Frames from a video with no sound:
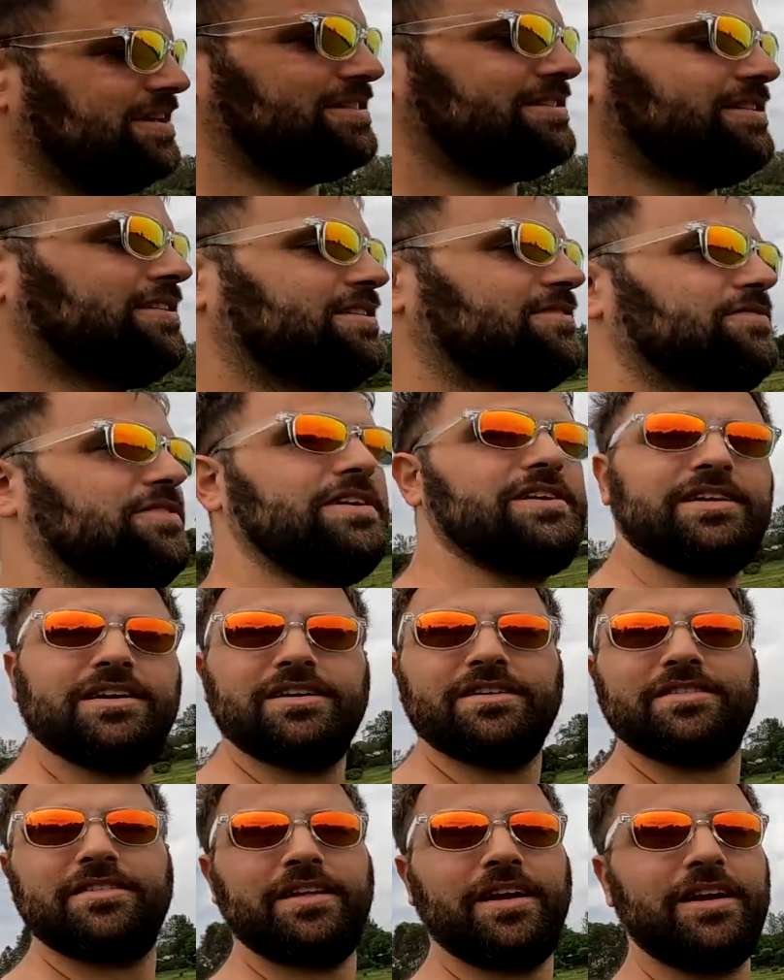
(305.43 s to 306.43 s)
It has a very
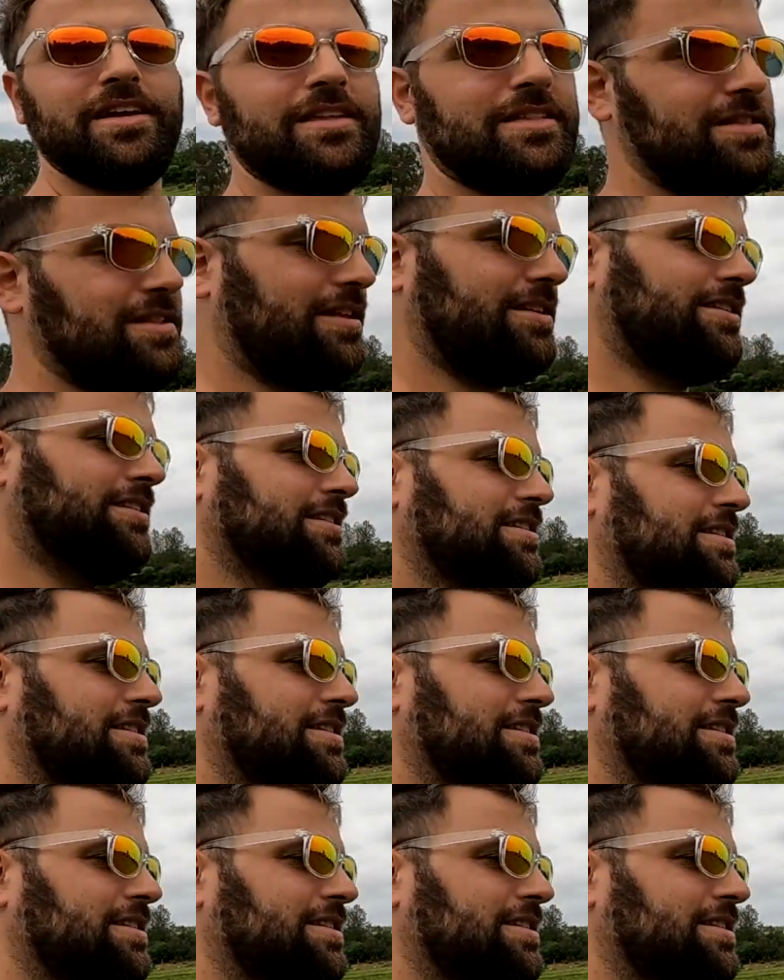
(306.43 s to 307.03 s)
nice taste.